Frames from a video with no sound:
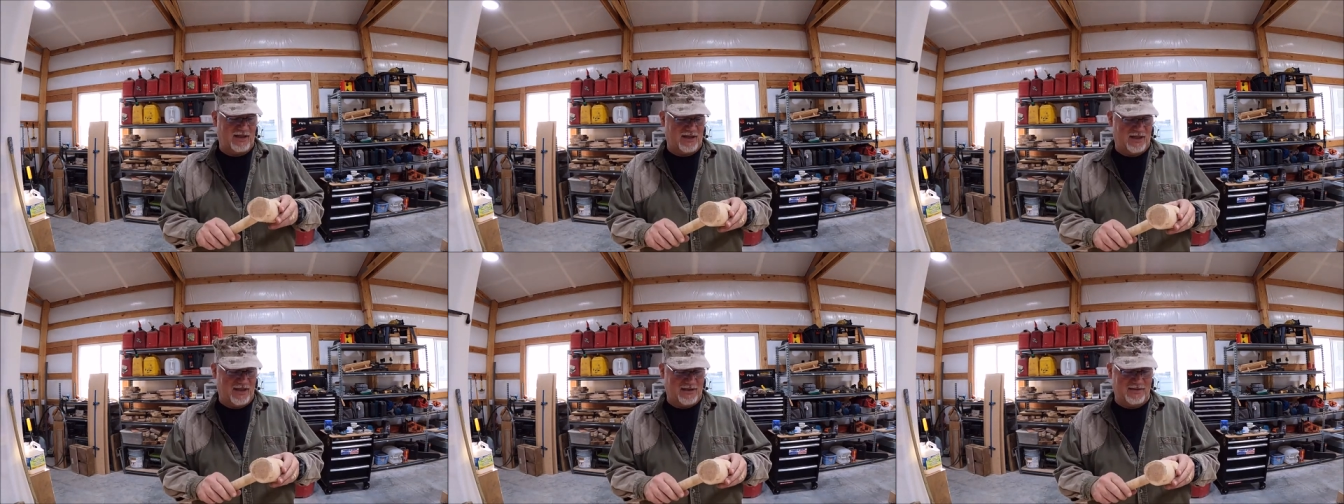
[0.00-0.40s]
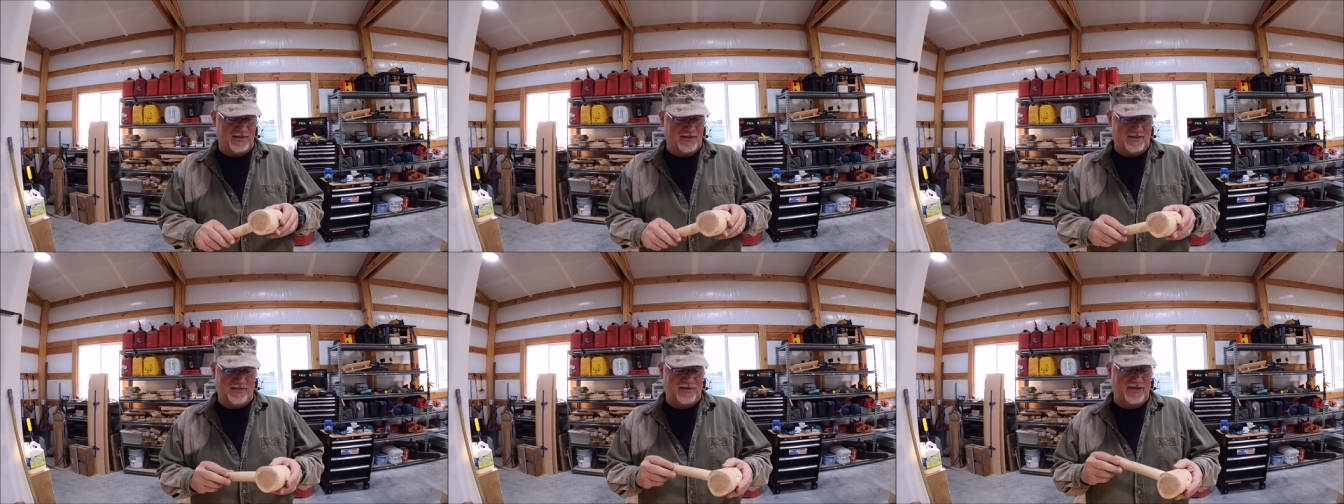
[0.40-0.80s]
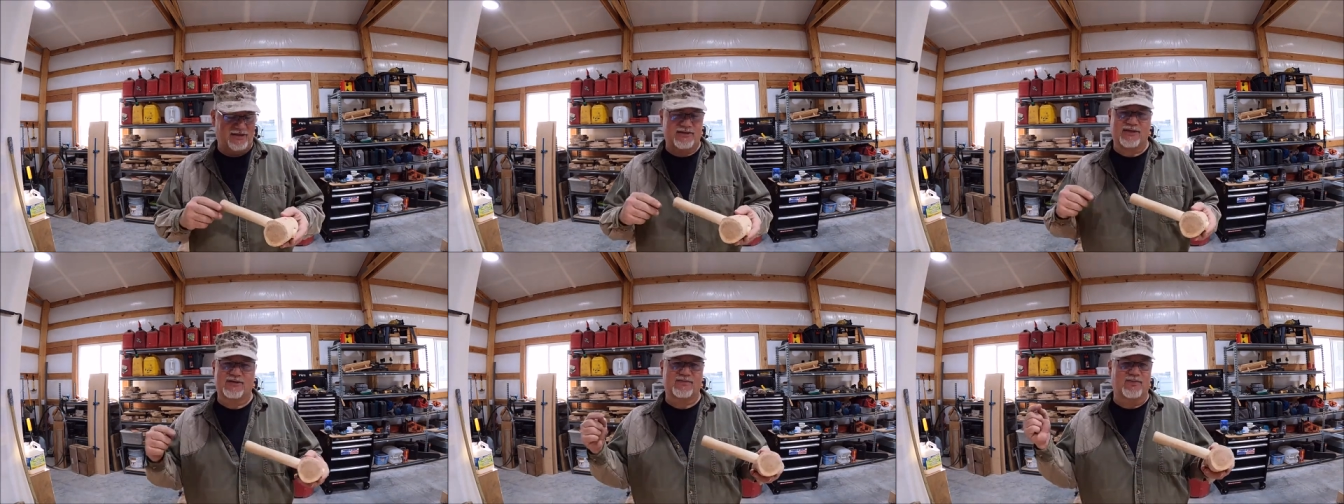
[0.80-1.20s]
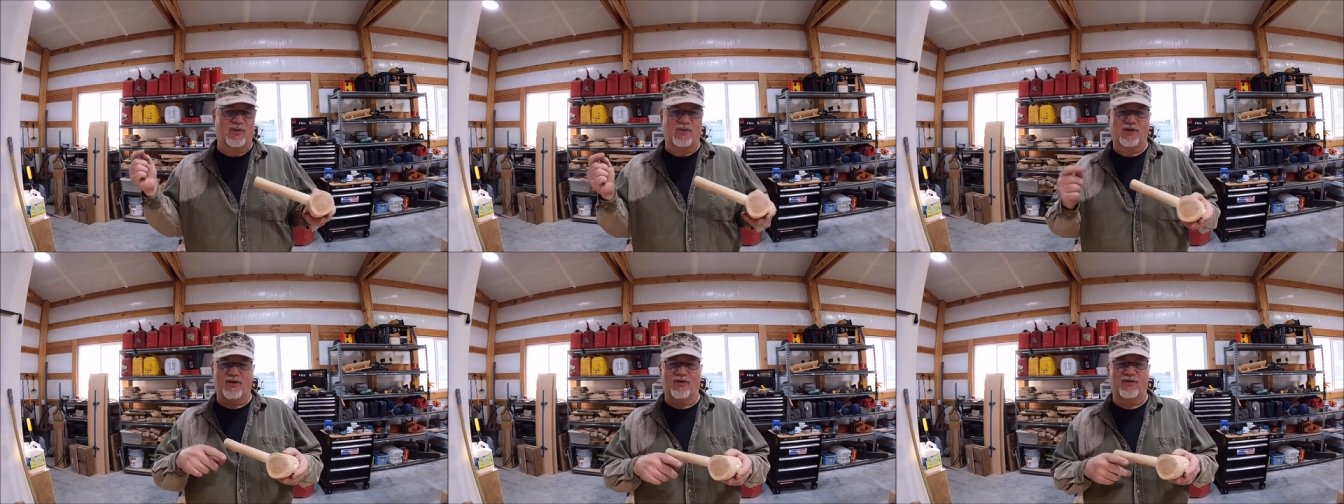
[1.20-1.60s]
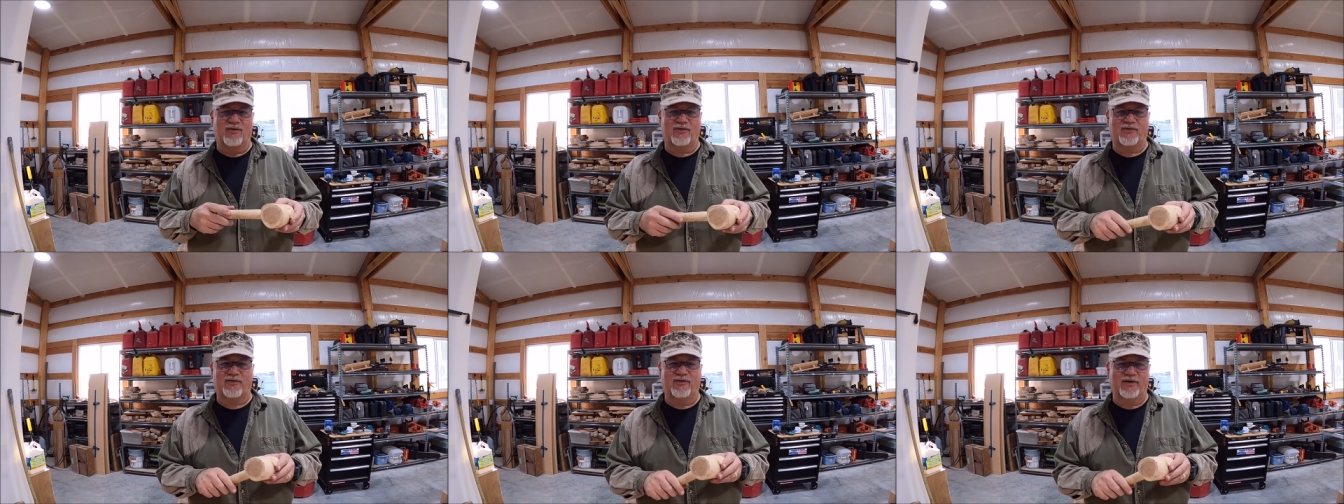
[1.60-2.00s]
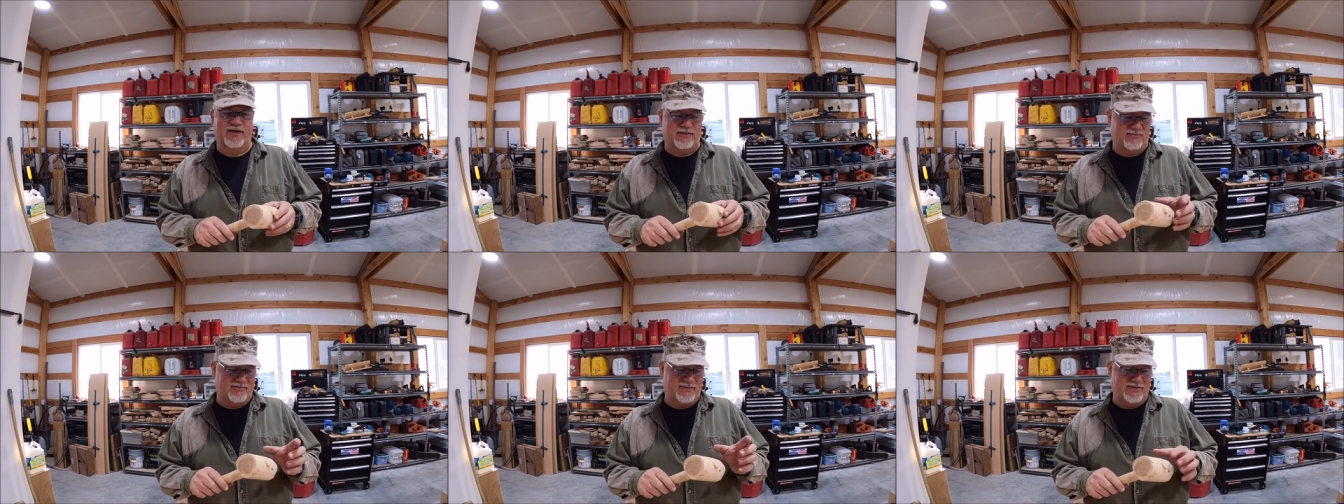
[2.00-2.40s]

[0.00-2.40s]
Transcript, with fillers: And I literally just bored a hole through it,